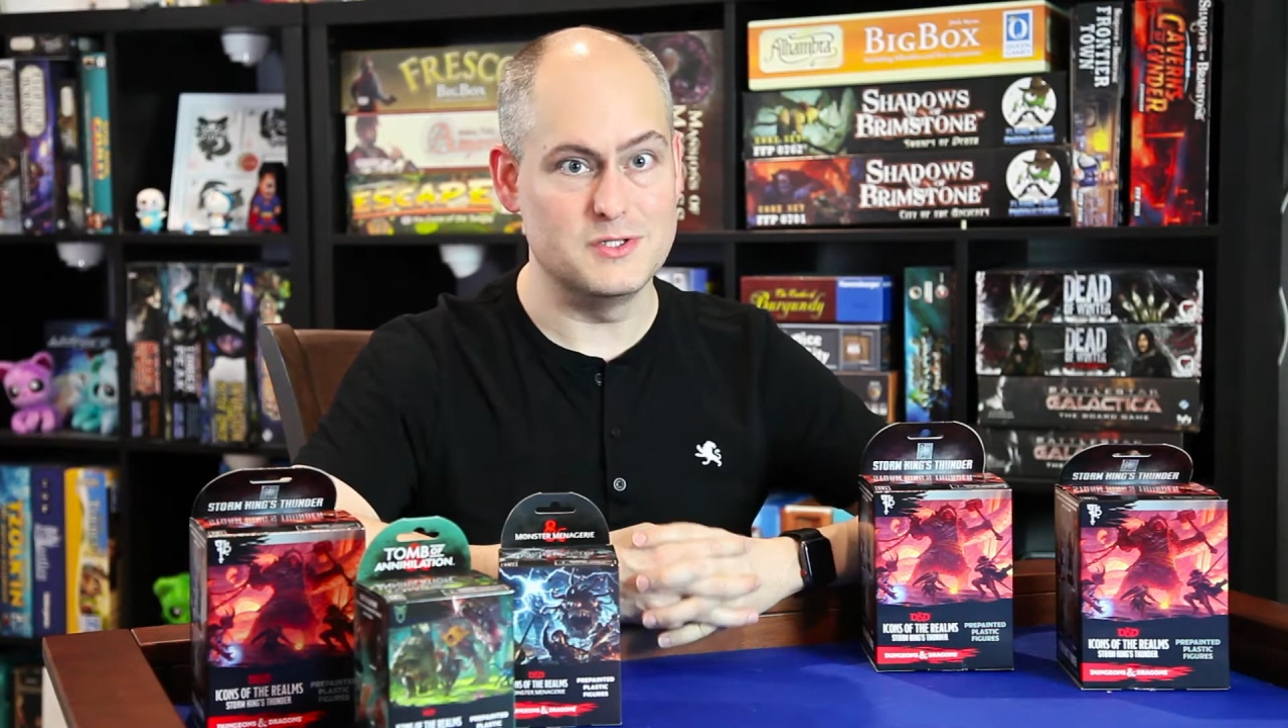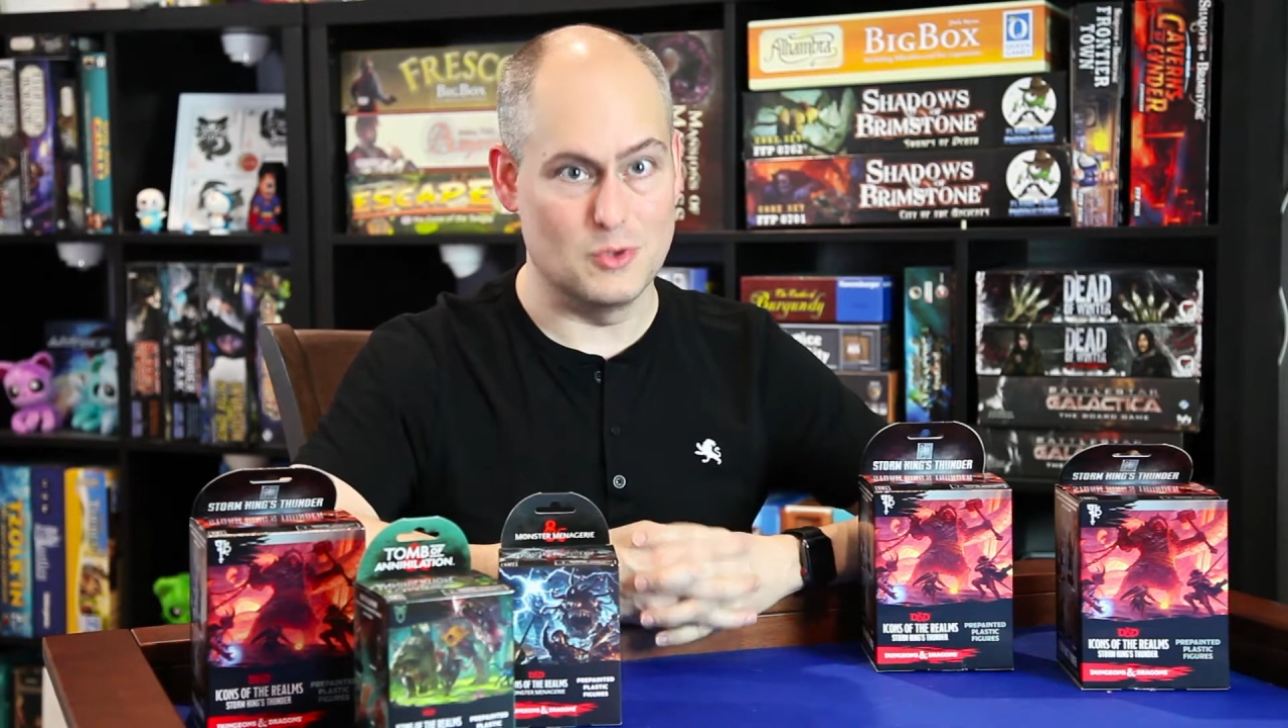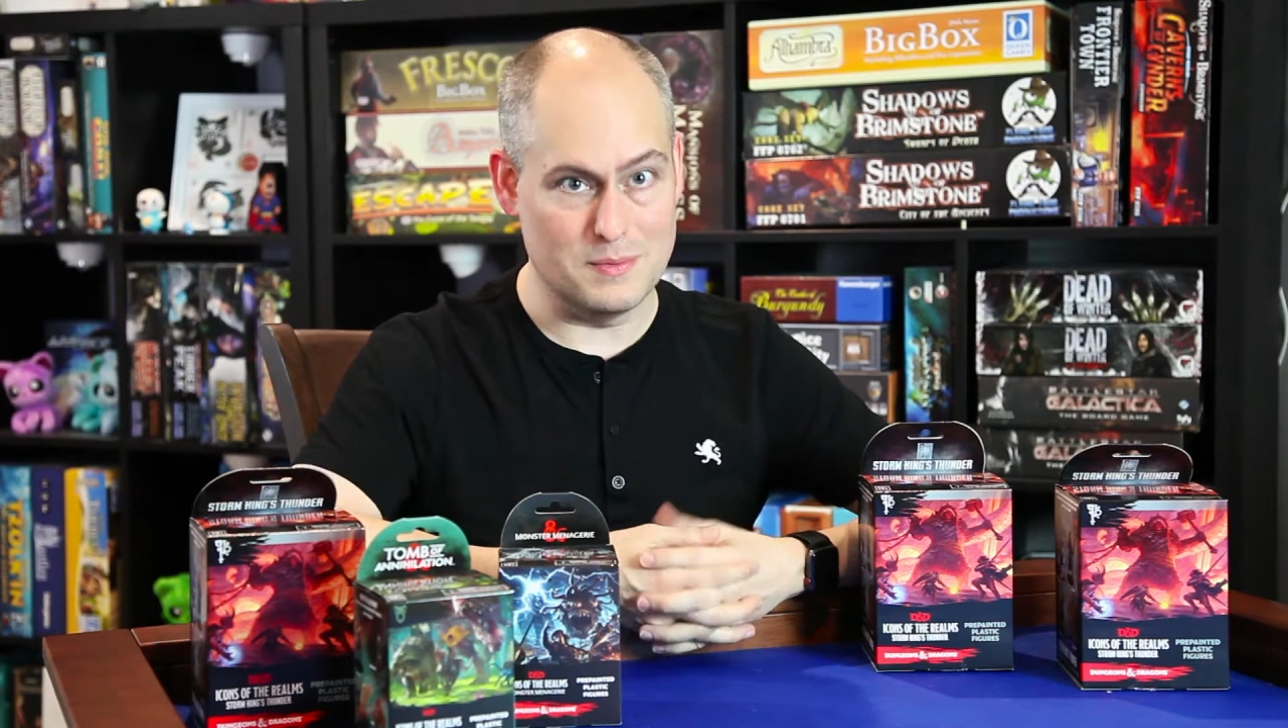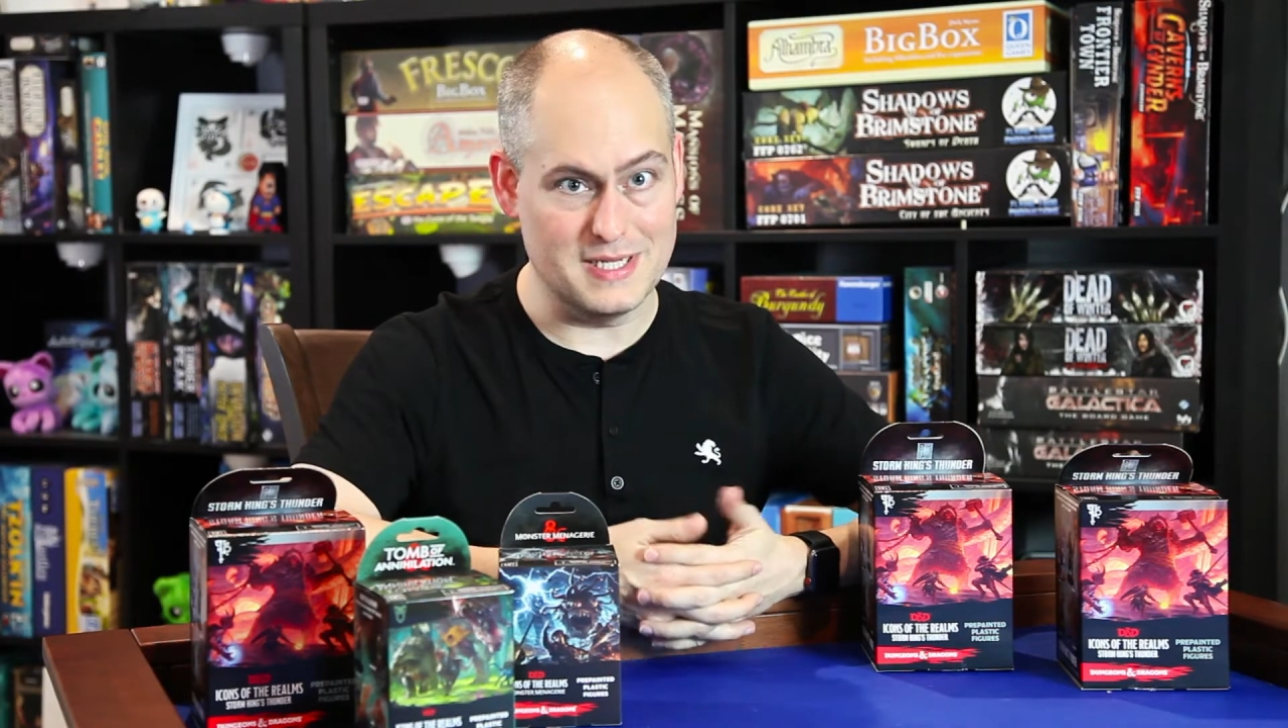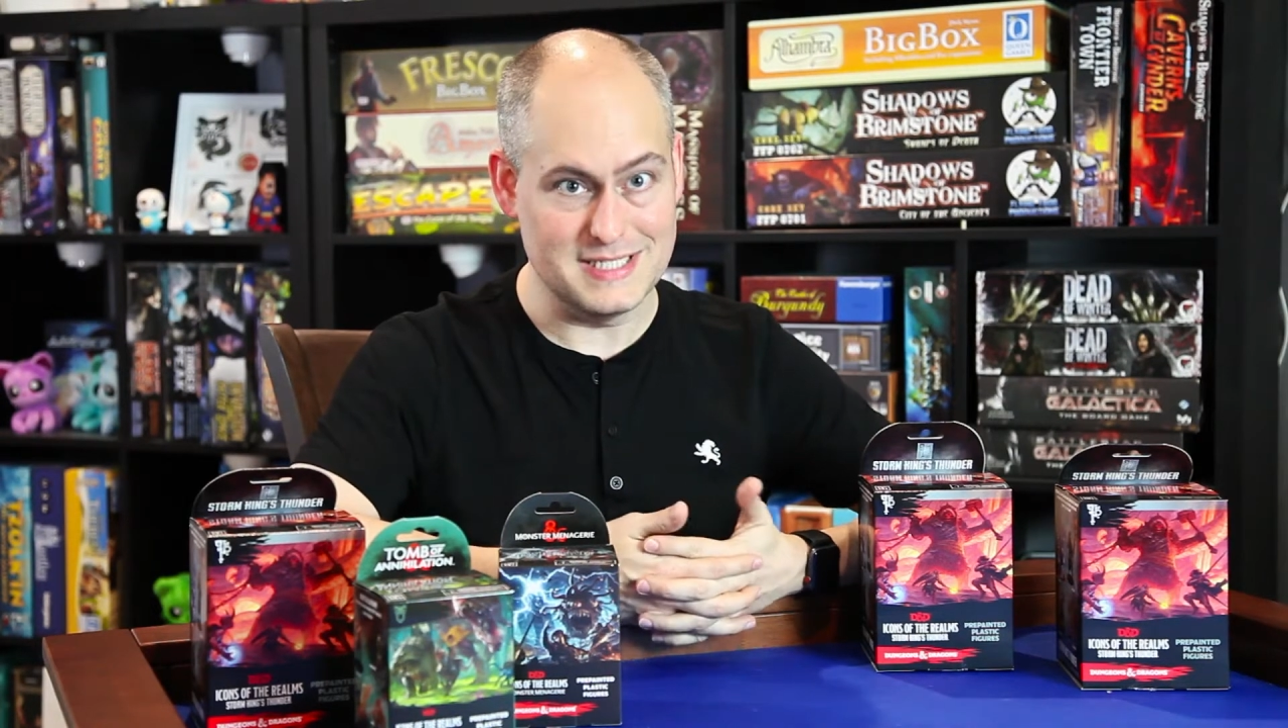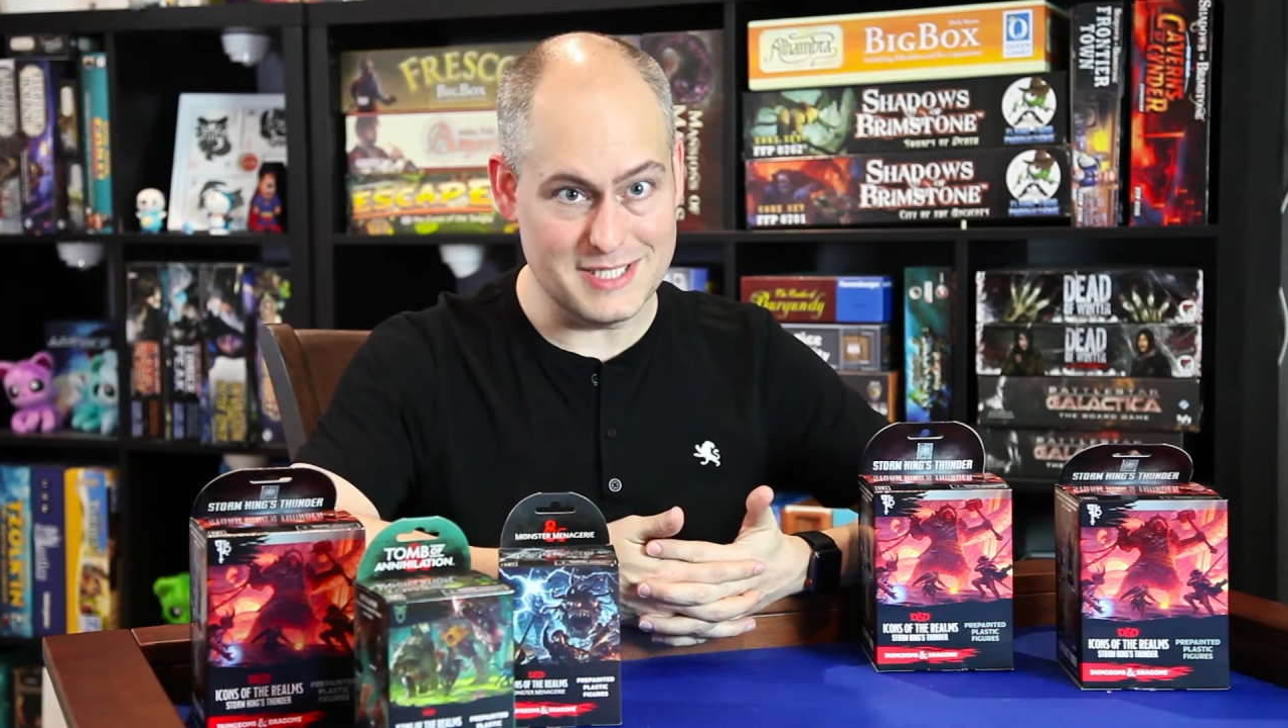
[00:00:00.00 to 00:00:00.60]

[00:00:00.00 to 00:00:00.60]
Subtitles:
Storm King's